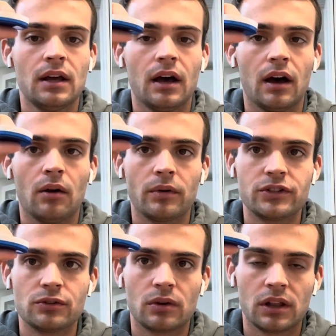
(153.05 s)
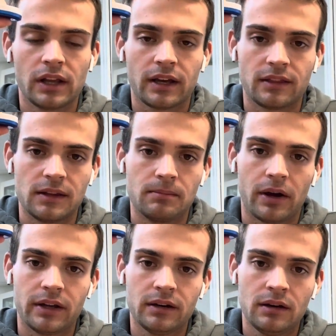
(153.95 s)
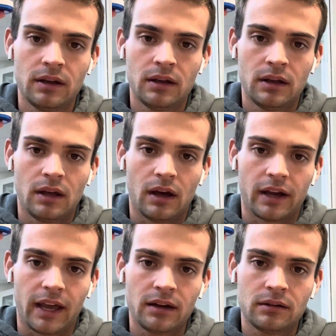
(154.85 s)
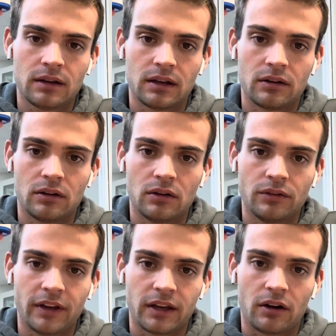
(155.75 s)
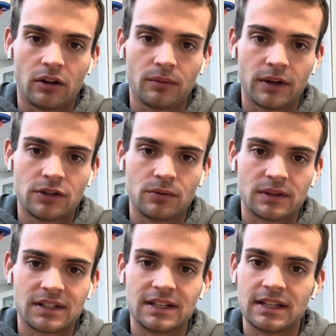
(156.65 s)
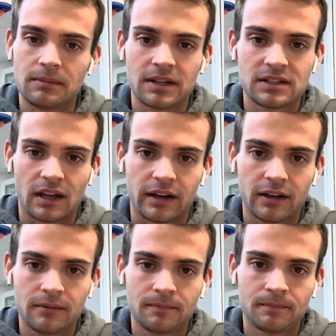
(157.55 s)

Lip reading: Once you click the button again, it'll take it all the way to its dimmest setting.